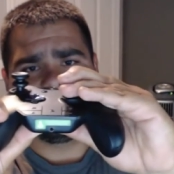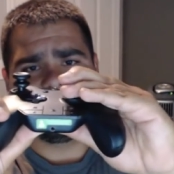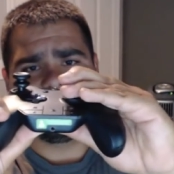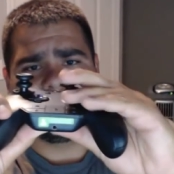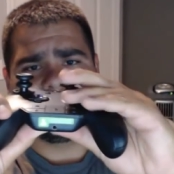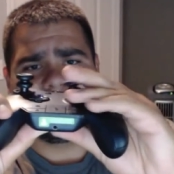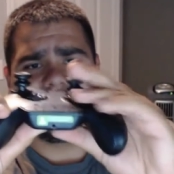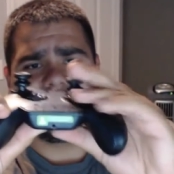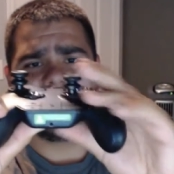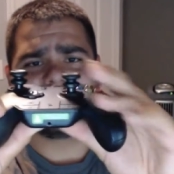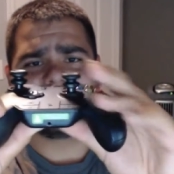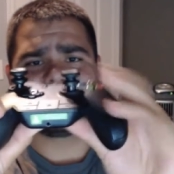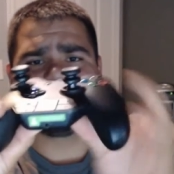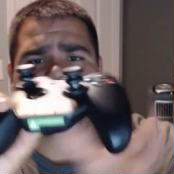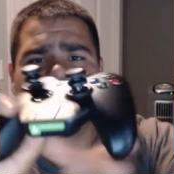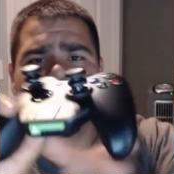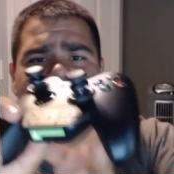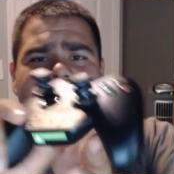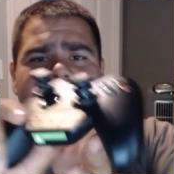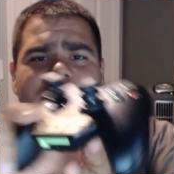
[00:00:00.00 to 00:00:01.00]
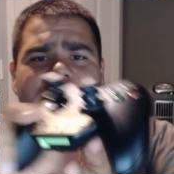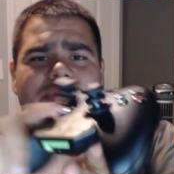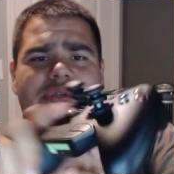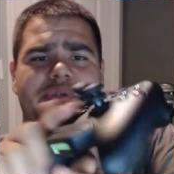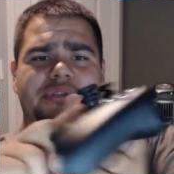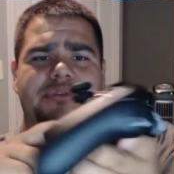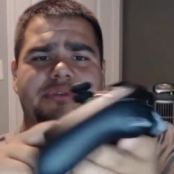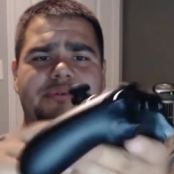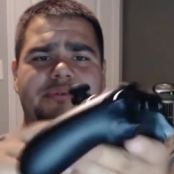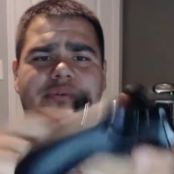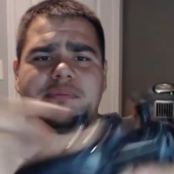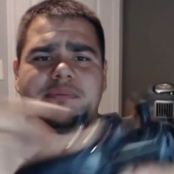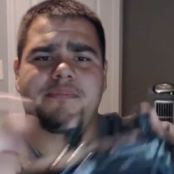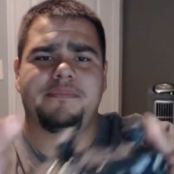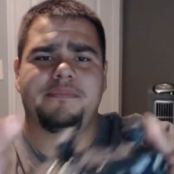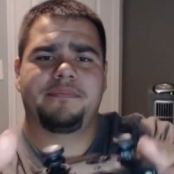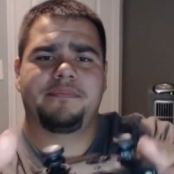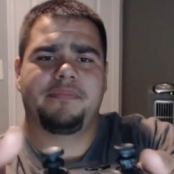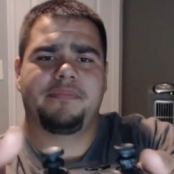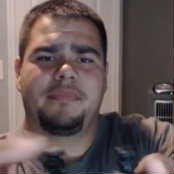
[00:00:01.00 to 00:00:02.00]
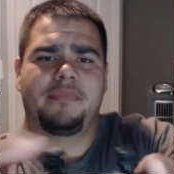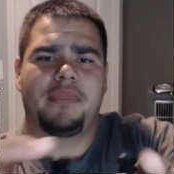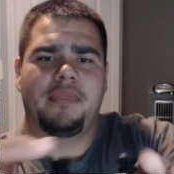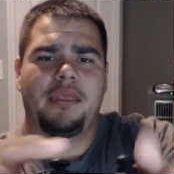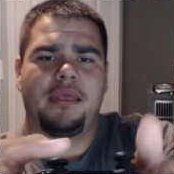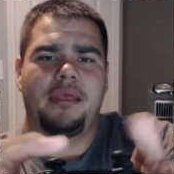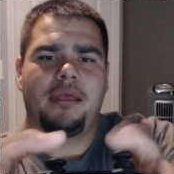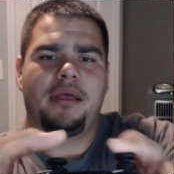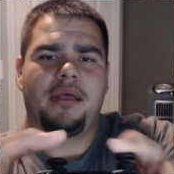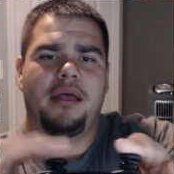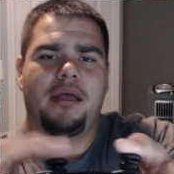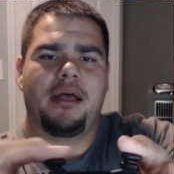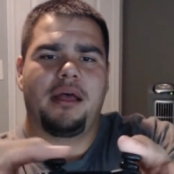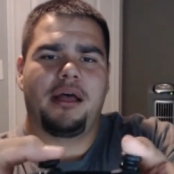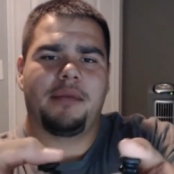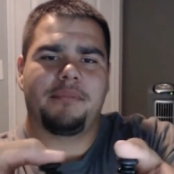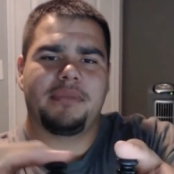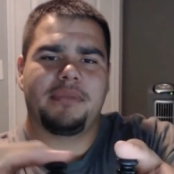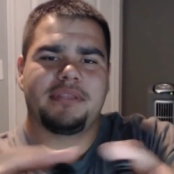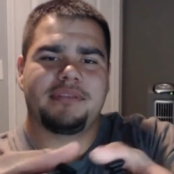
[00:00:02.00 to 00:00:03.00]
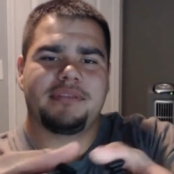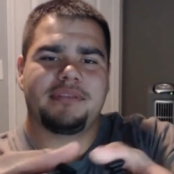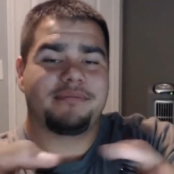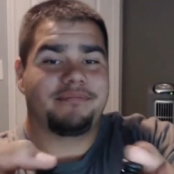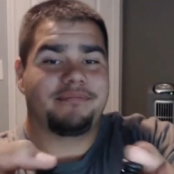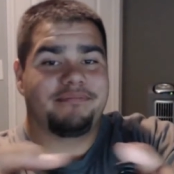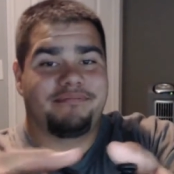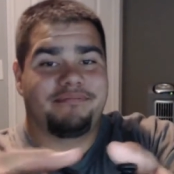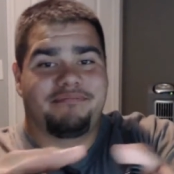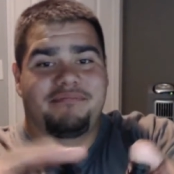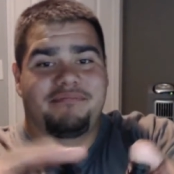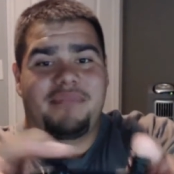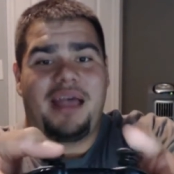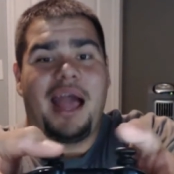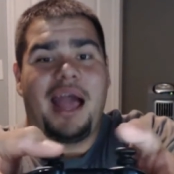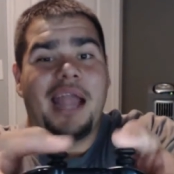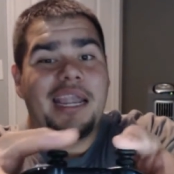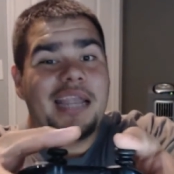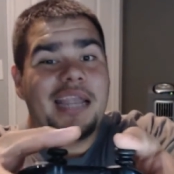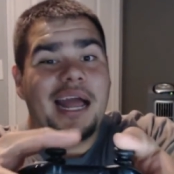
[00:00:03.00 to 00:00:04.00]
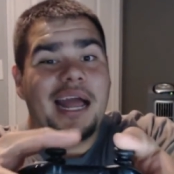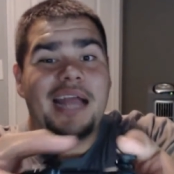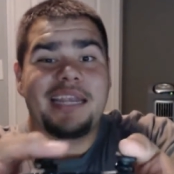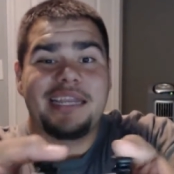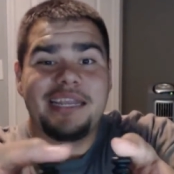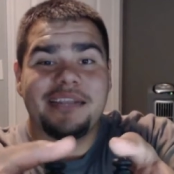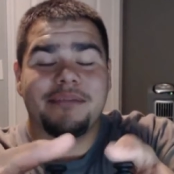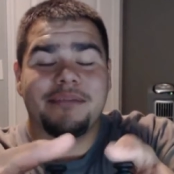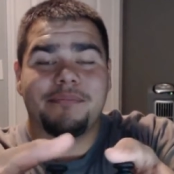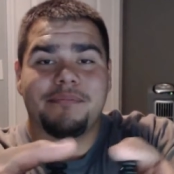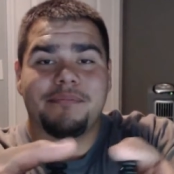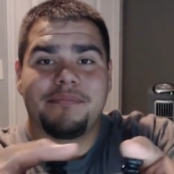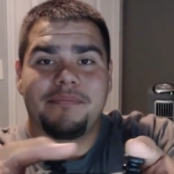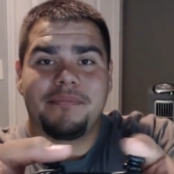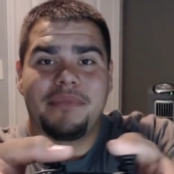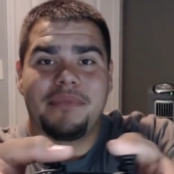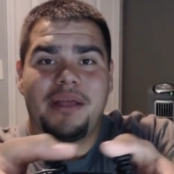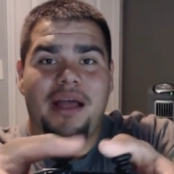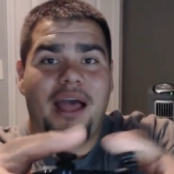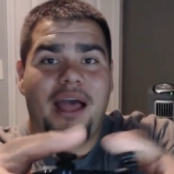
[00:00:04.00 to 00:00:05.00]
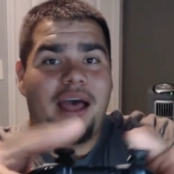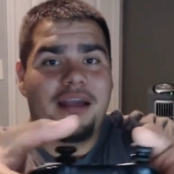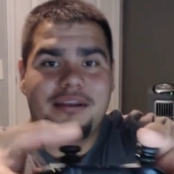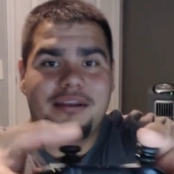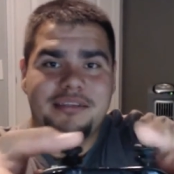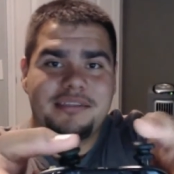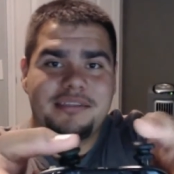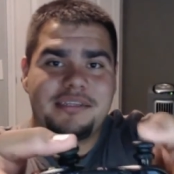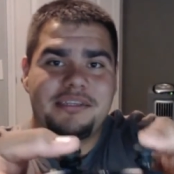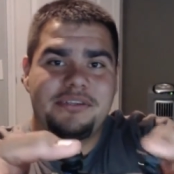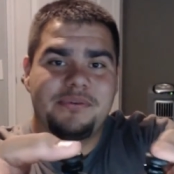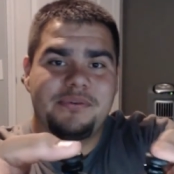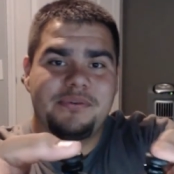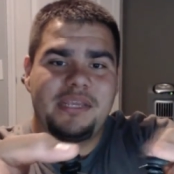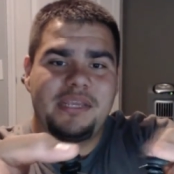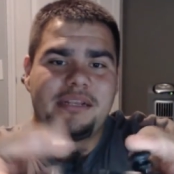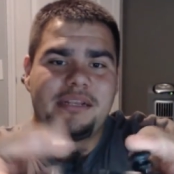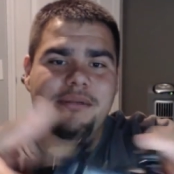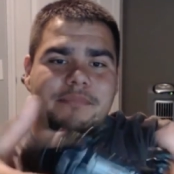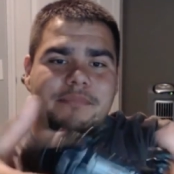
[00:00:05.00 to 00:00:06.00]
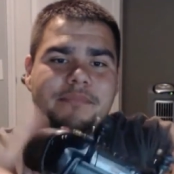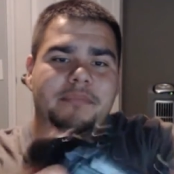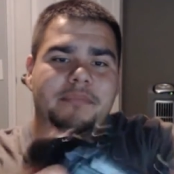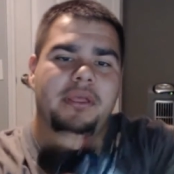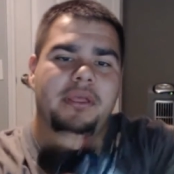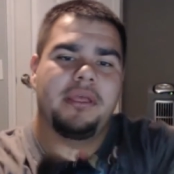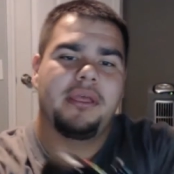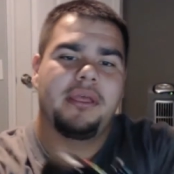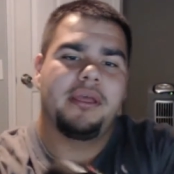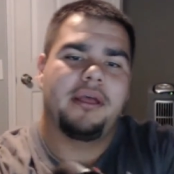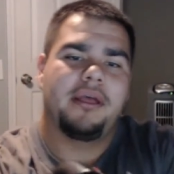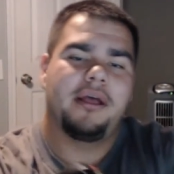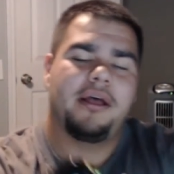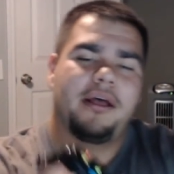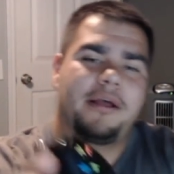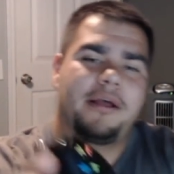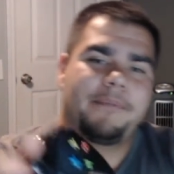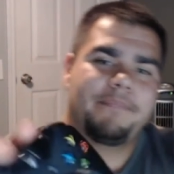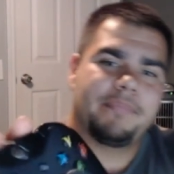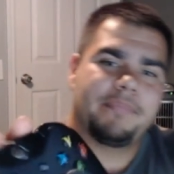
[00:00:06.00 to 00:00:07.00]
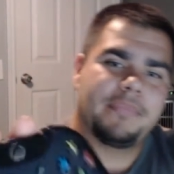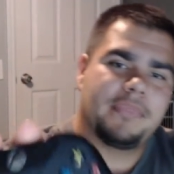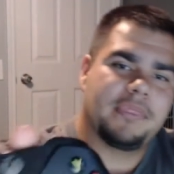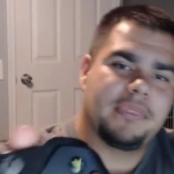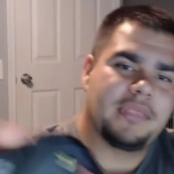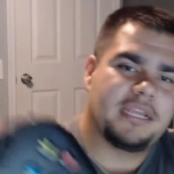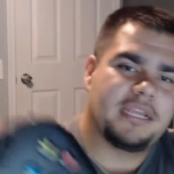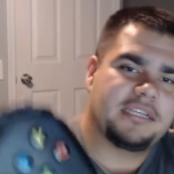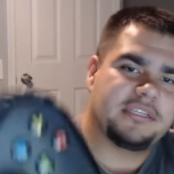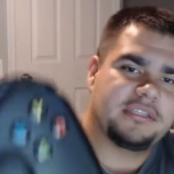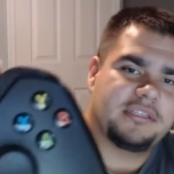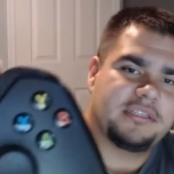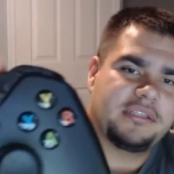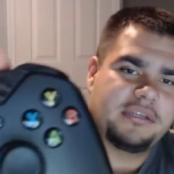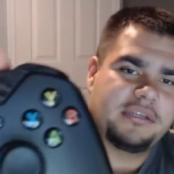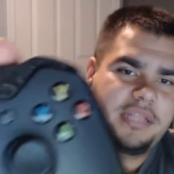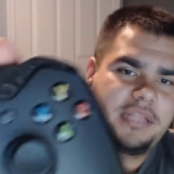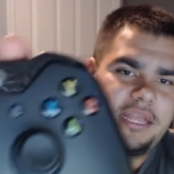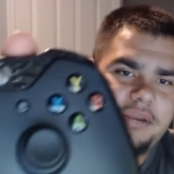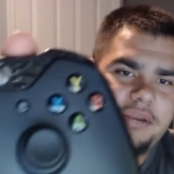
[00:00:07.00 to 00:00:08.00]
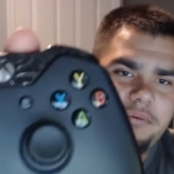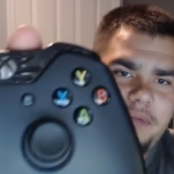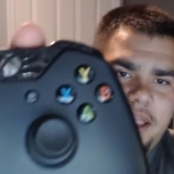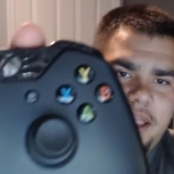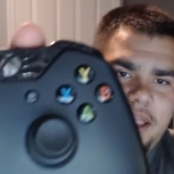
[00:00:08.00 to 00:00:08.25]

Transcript: for me, I just got so used to them. Um, it's, I, I need them. I honestly do need them. Um, they just look like